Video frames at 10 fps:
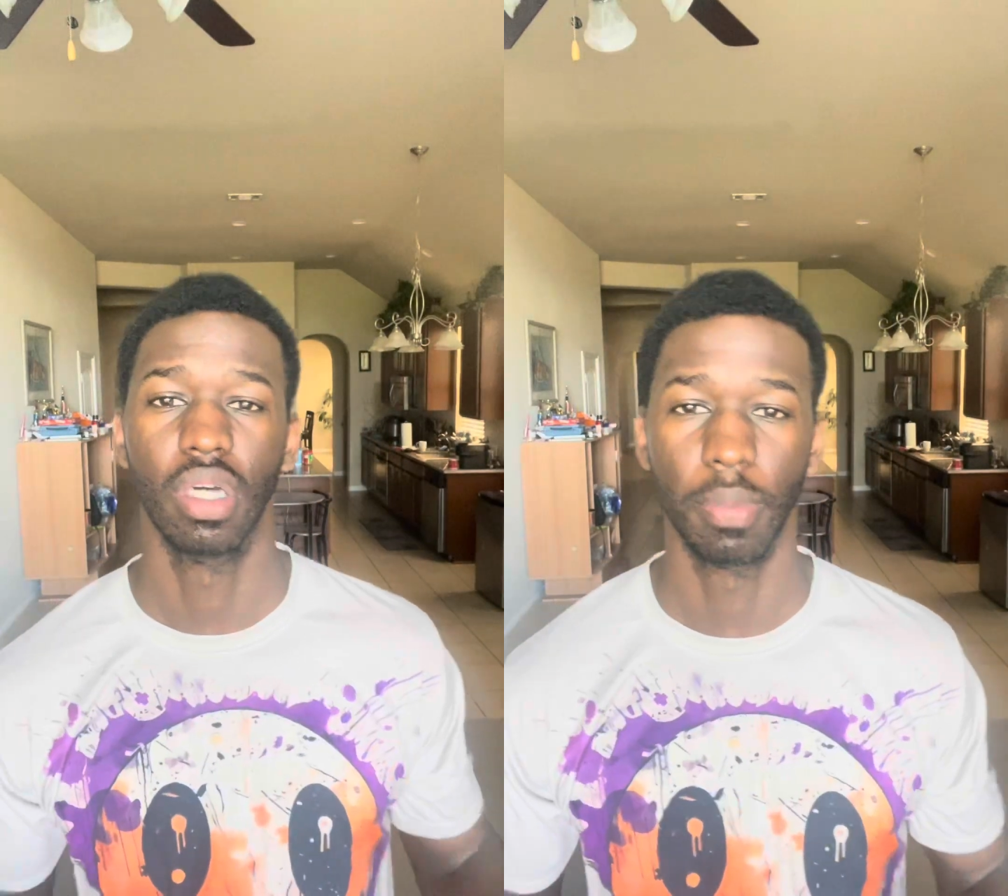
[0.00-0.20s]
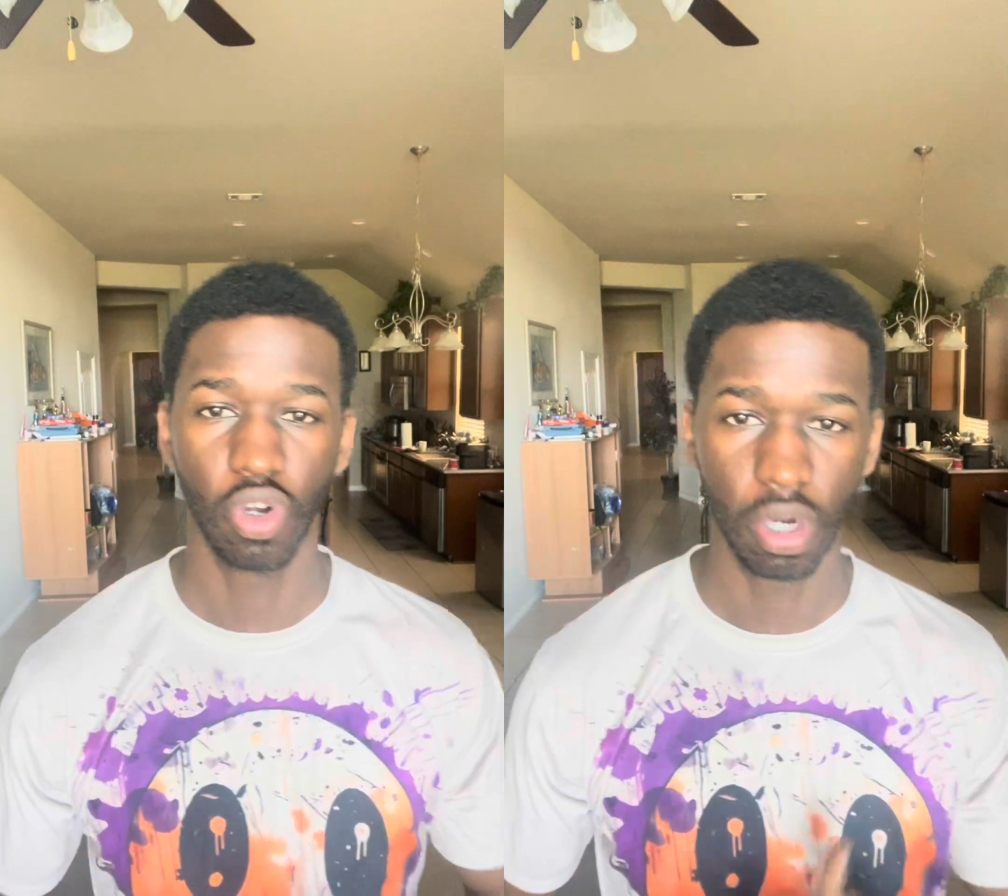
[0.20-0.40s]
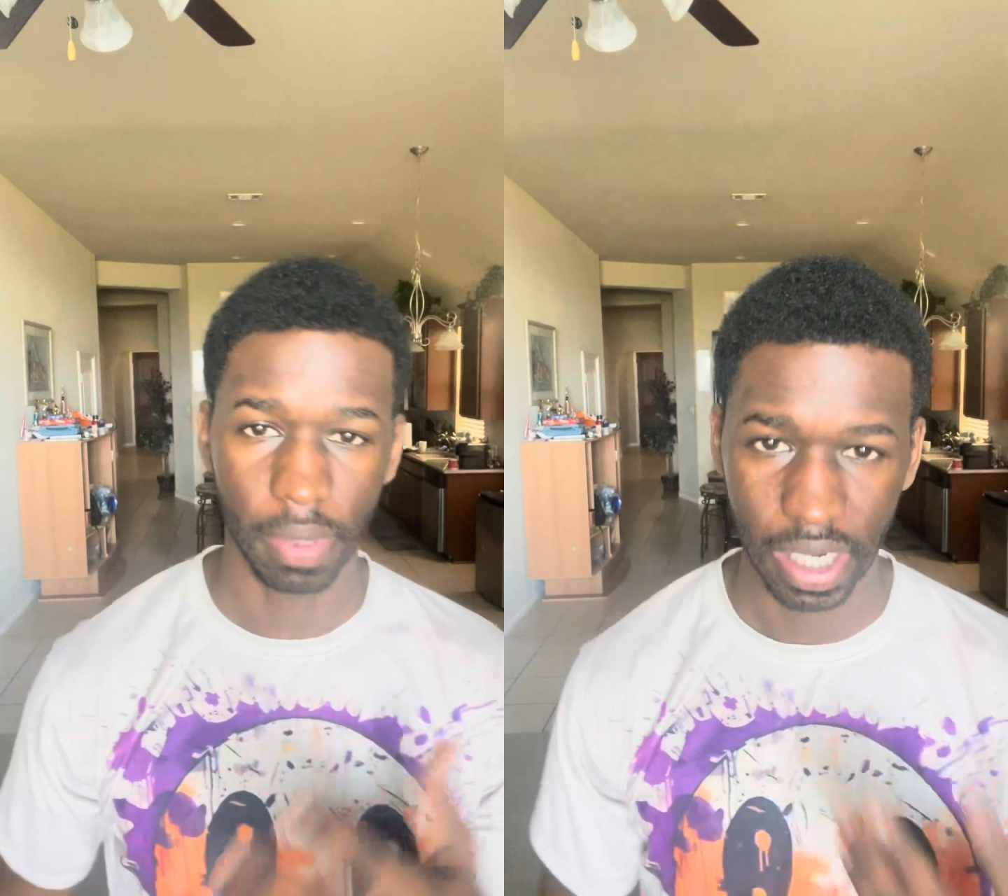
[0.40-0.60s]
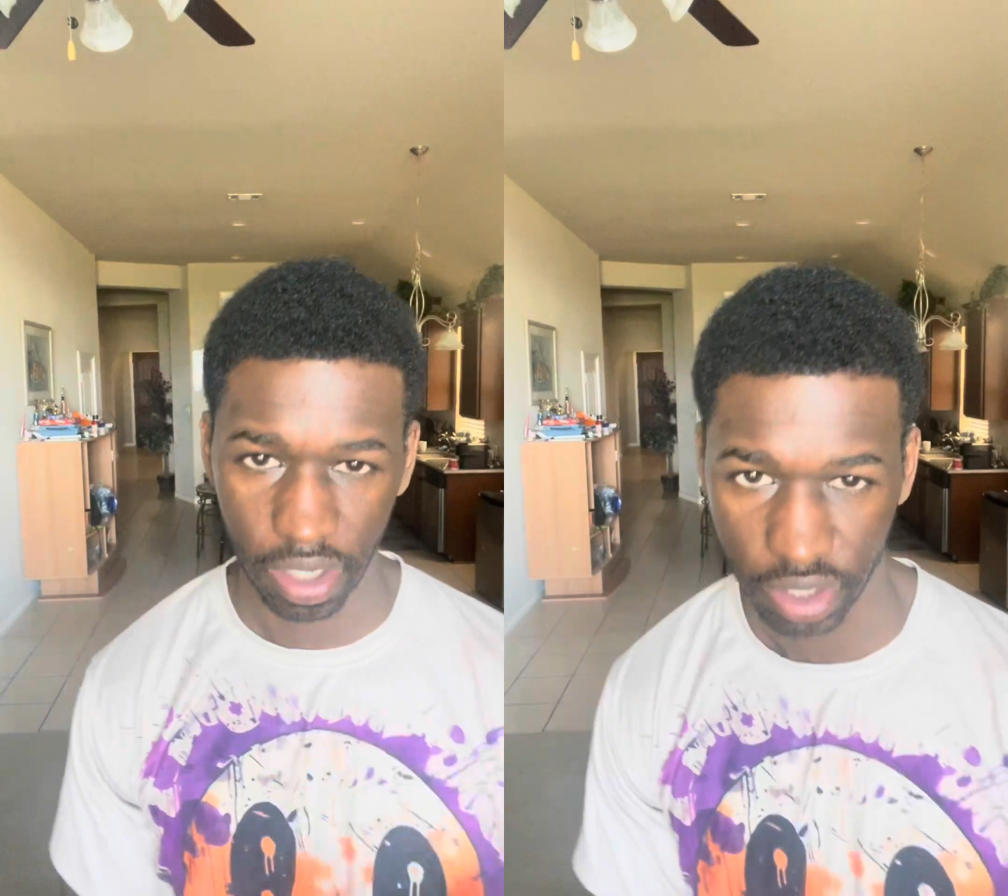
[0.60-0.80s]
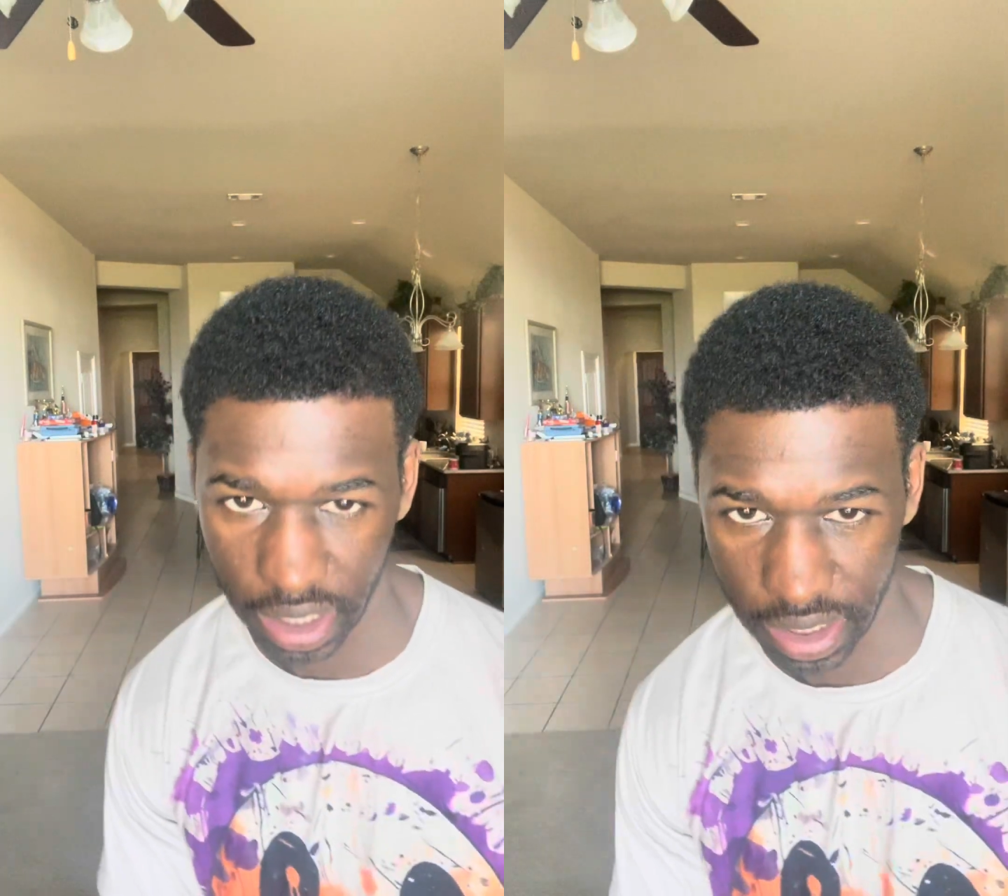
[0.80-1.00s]
been growing my hair out
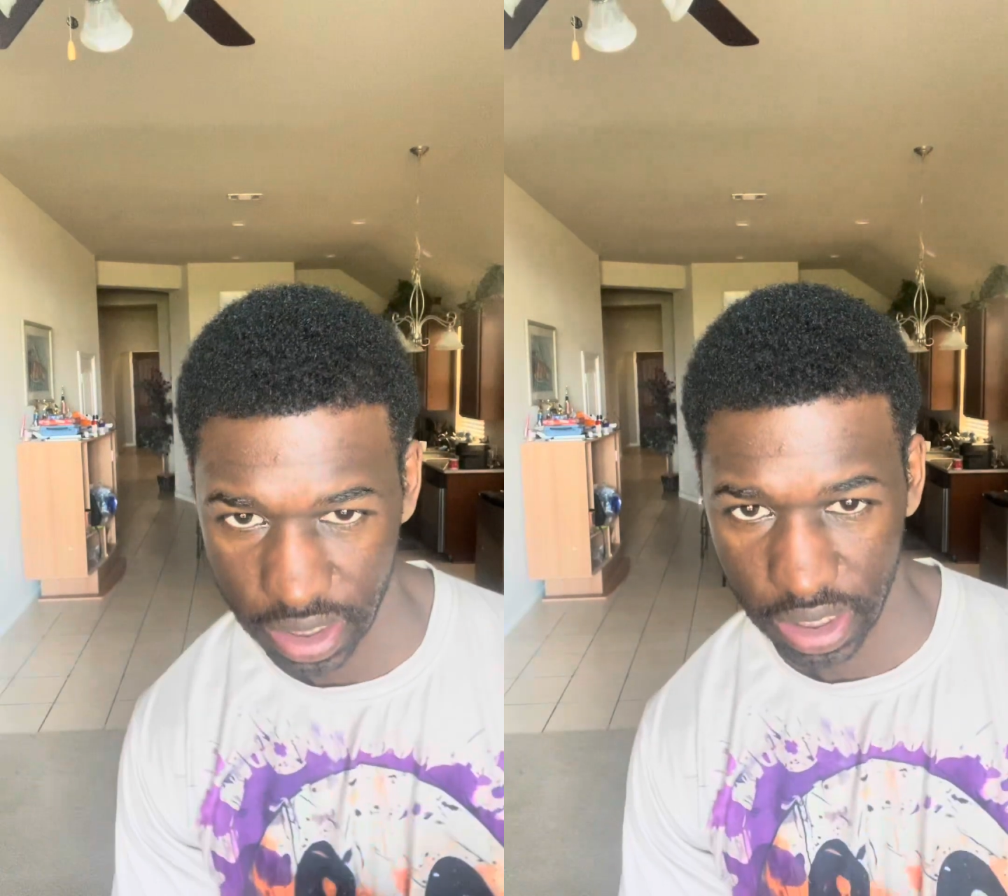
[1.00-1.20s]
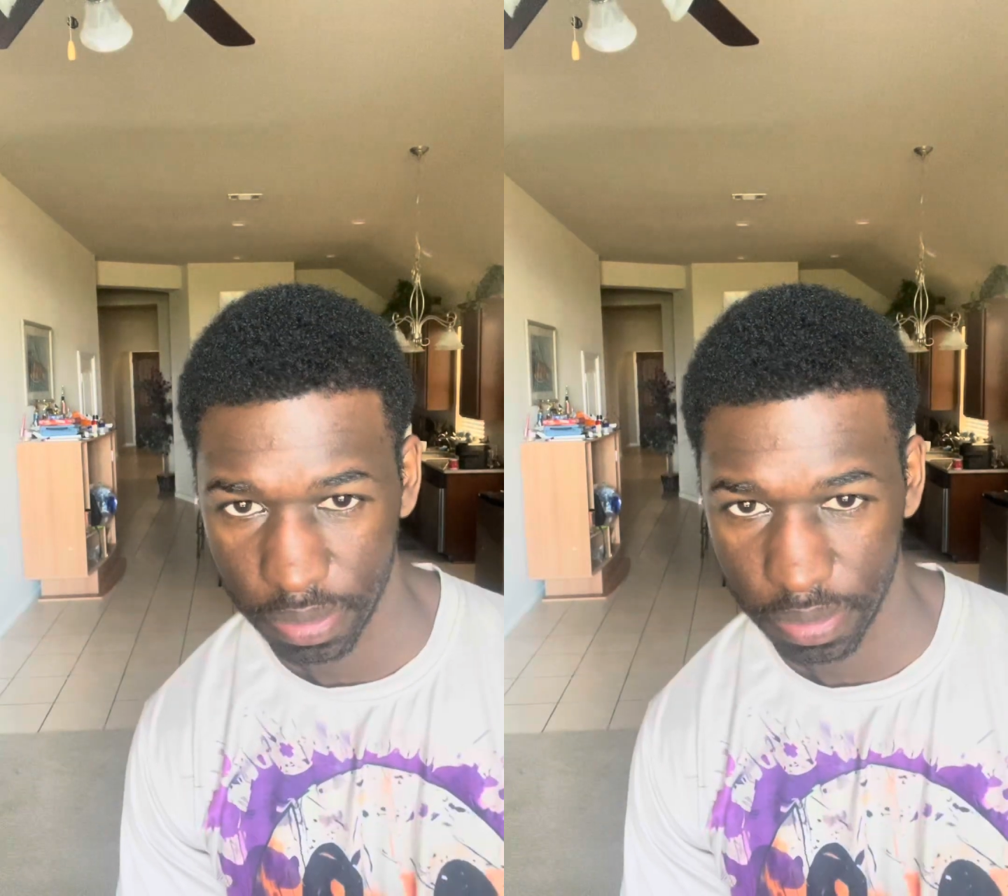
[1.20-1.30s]
to kind of see,